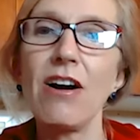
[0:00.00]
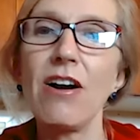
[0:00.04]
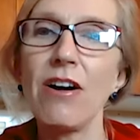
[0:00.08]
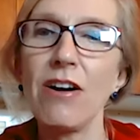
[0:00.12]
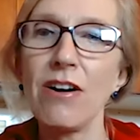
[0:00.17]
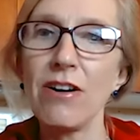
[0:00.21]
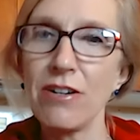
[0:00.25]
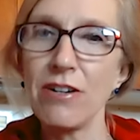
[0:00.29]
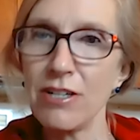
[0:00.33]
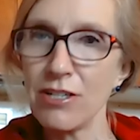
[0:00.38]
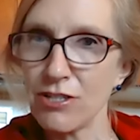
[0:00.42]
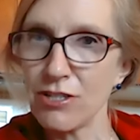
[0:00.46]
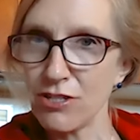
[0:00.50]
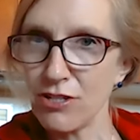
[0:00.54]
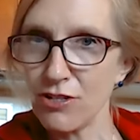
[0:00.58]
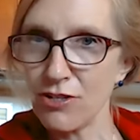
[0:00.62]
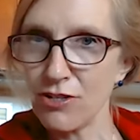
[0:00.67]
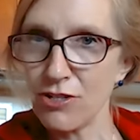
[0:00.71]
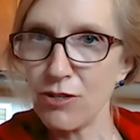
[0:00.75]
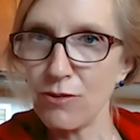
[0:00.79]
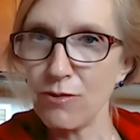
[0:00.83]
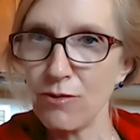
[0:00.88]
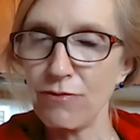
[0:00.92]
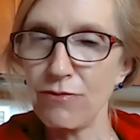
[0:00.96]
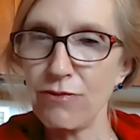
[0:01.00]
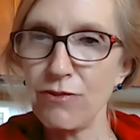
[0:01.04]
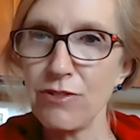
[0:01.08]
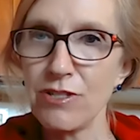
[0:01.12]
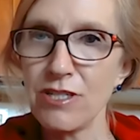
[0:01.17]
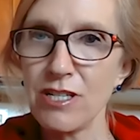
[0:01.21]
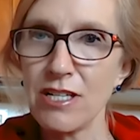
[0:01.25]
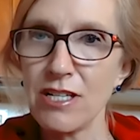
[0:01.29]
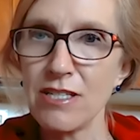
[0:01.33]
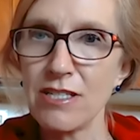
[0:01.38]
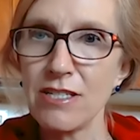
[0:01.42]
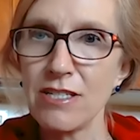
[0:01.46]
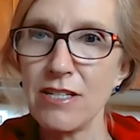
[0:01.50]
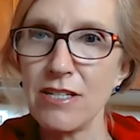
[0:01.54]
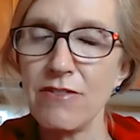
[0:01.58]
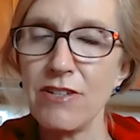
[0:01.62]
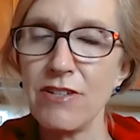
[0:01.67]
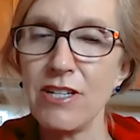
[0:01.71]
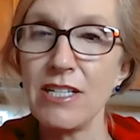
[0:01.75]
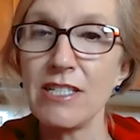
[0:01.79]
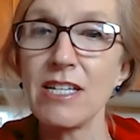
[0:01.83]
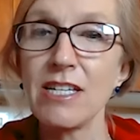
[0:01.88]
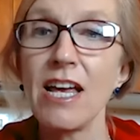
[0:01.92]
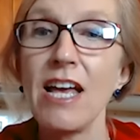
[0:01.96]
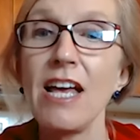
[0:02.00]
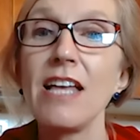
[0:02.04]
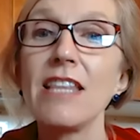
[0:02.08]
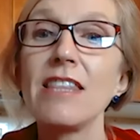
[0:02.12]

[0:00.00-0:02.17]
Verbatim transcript: are associated with food sensitivities